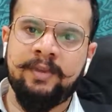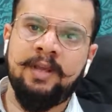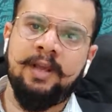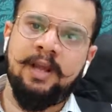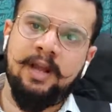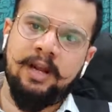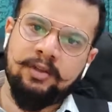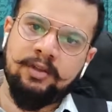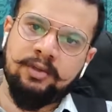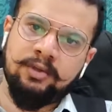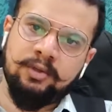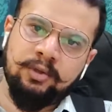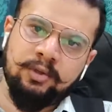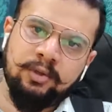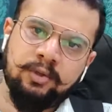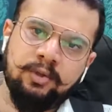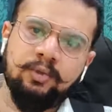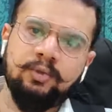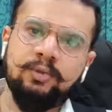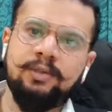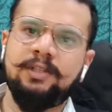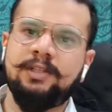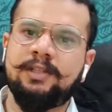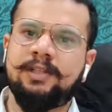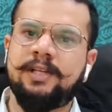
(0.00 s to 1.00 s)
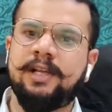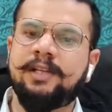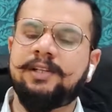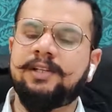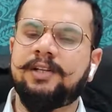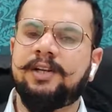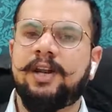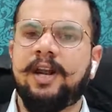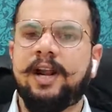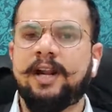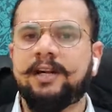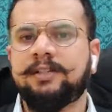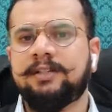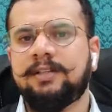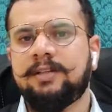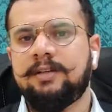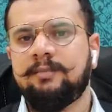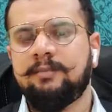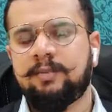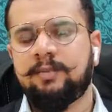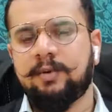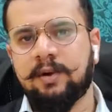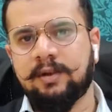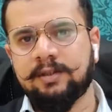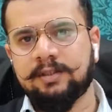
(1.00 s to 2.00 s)
and through this
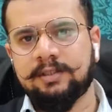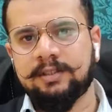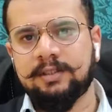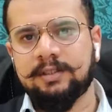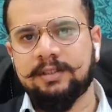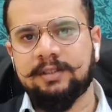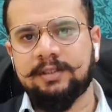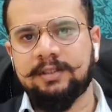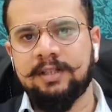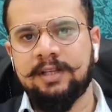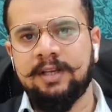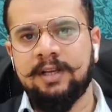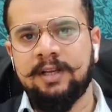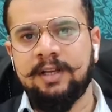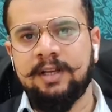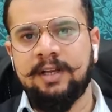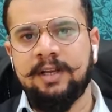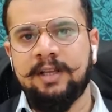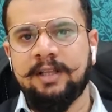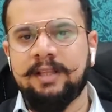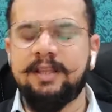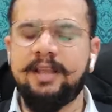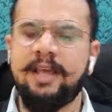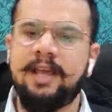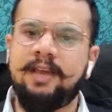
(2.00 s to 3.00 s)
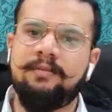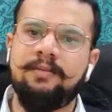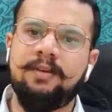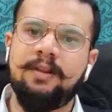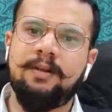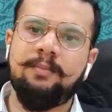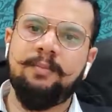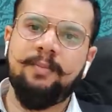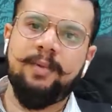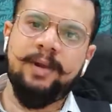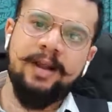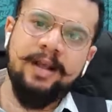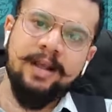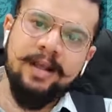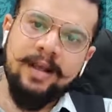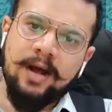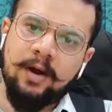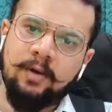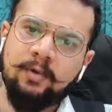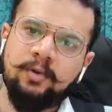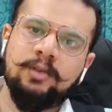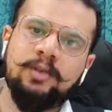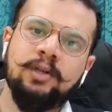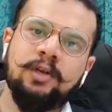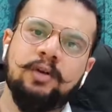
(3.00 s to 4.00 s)
extraction process they will bring
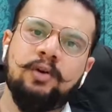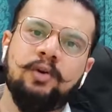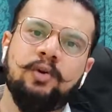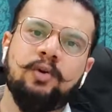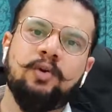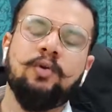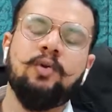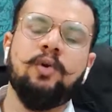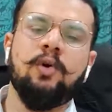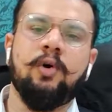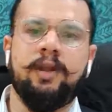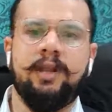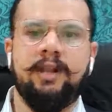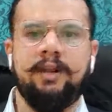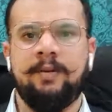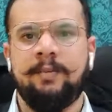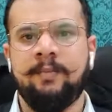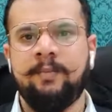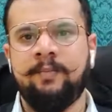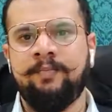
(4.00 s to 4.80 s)
out the crude oil.